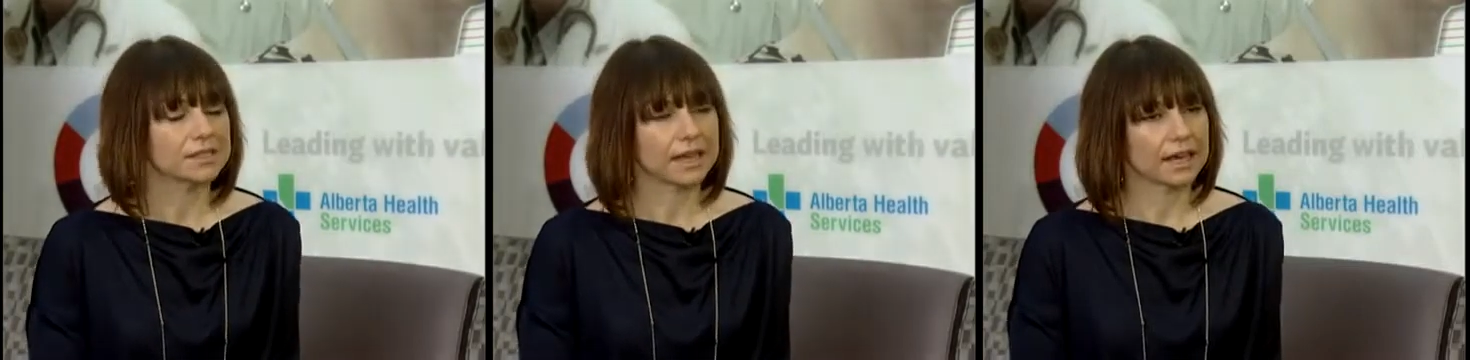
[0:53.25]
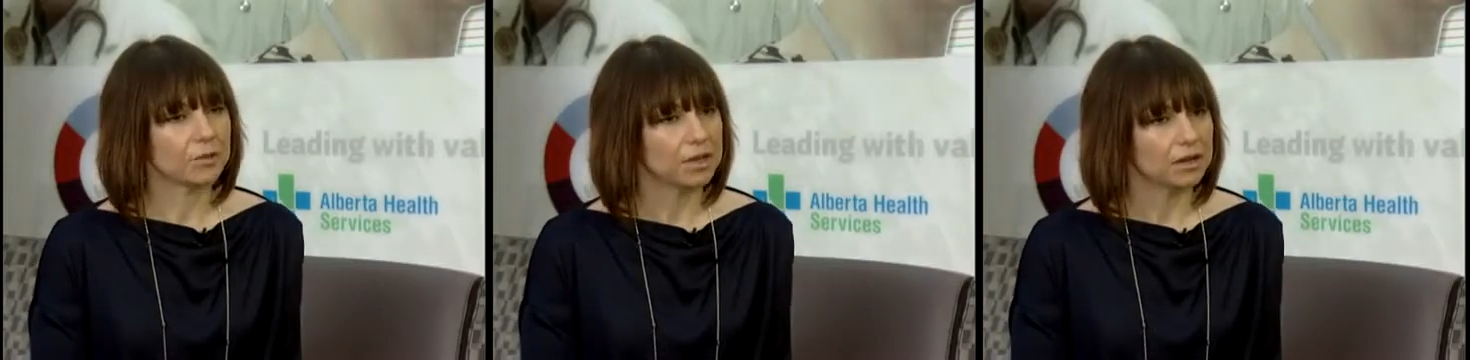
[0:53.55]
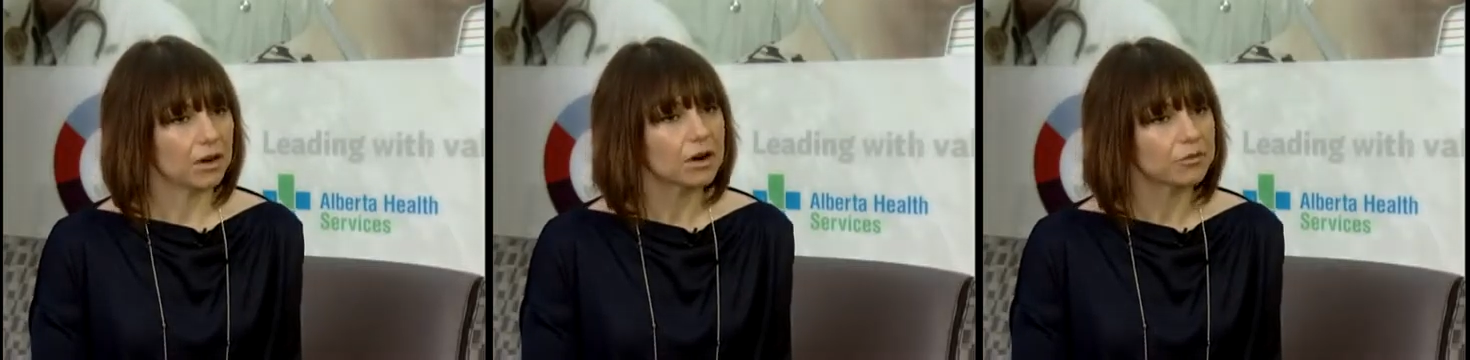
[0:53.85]
It can
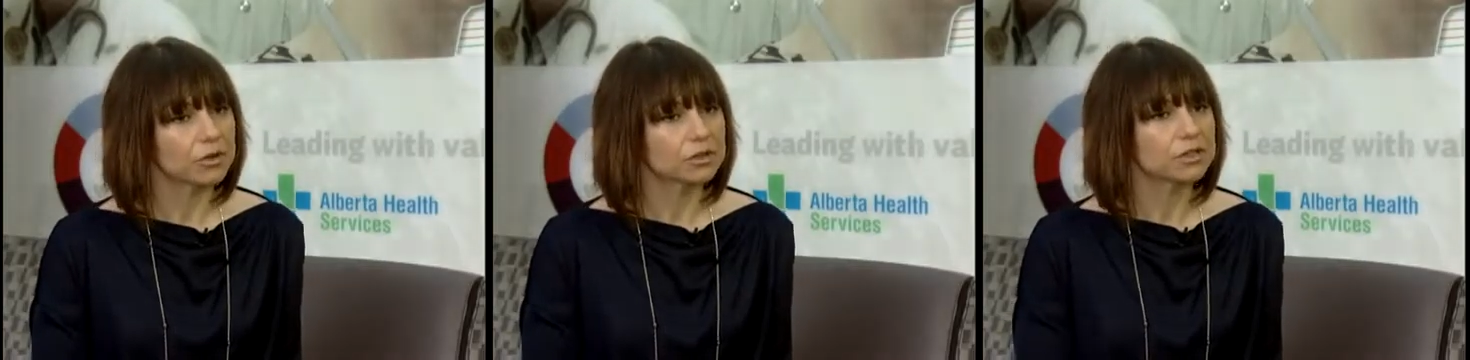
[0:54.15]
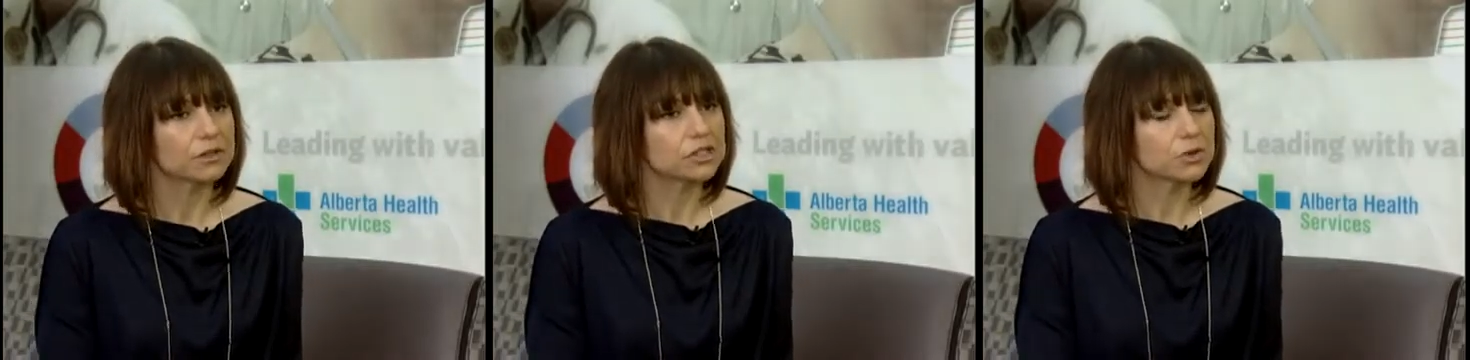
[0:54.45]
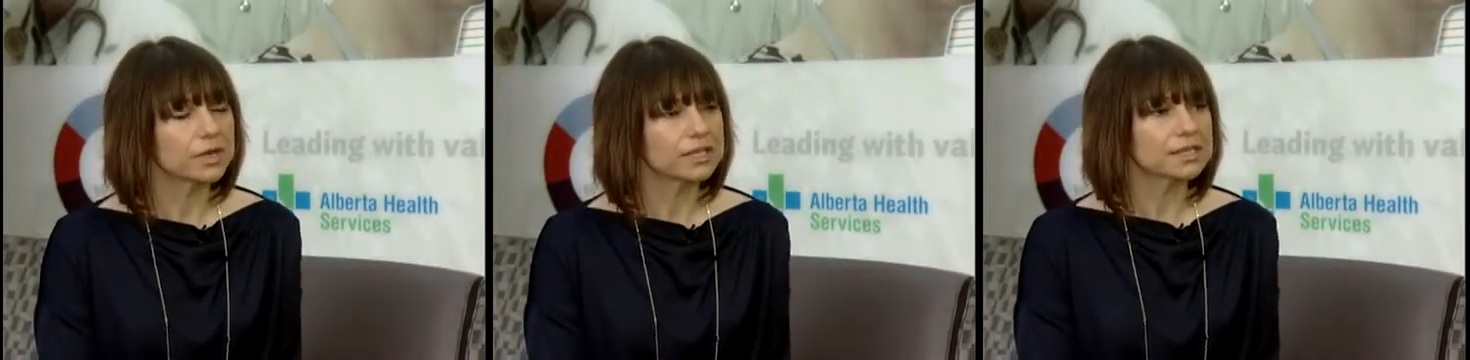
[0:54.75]
be harmful to the
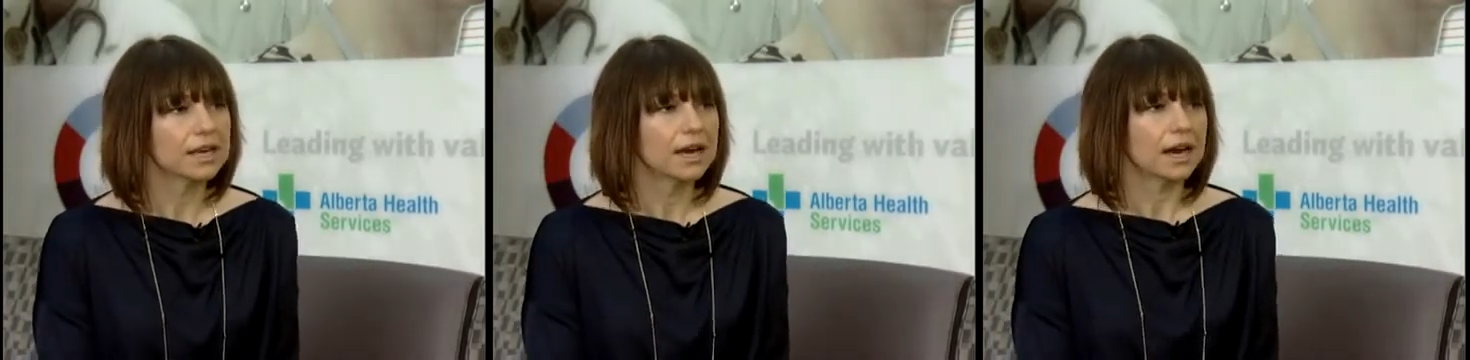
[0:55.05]
joints.